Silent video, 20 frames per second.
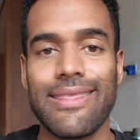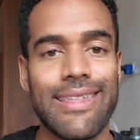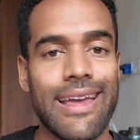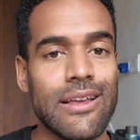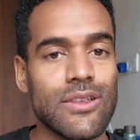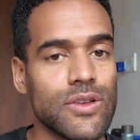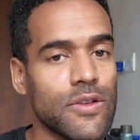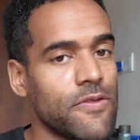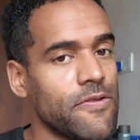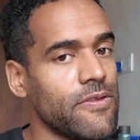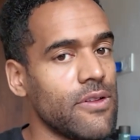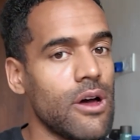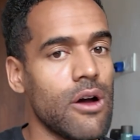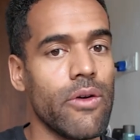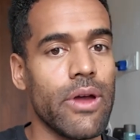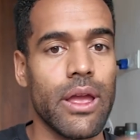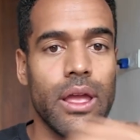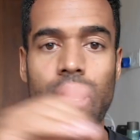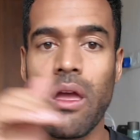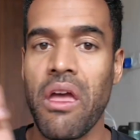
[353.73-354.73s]
Things are
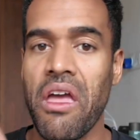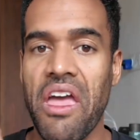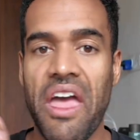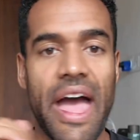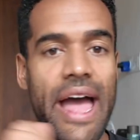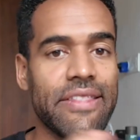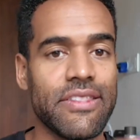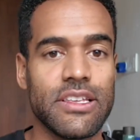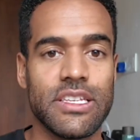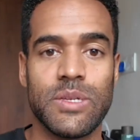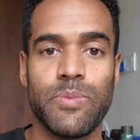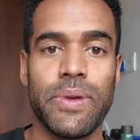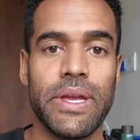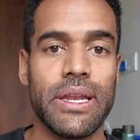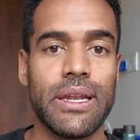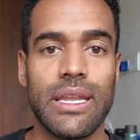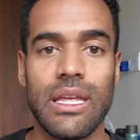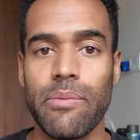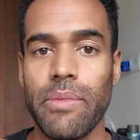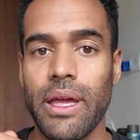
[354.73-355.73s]
flowing at the
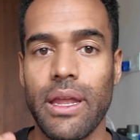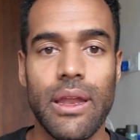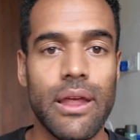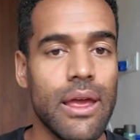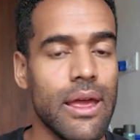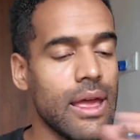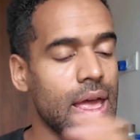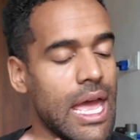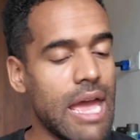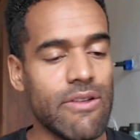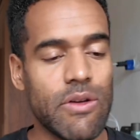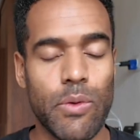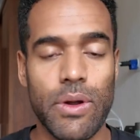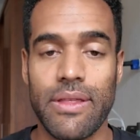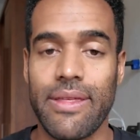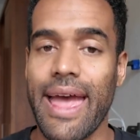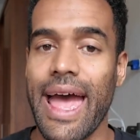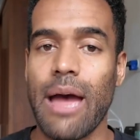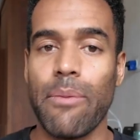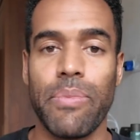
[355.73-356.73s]
speed limit.
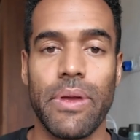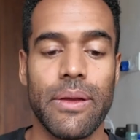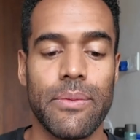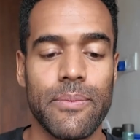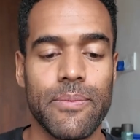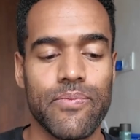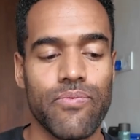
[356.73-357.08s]
Everyone's happy.